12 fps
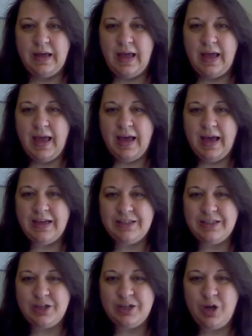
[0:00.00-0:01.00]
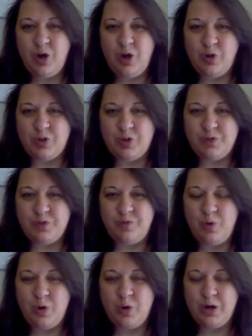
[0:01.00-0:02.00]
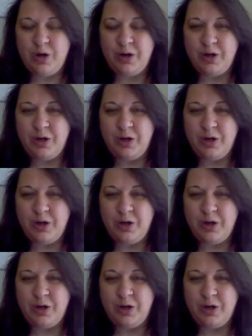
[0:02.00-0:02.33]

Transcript: as a coach for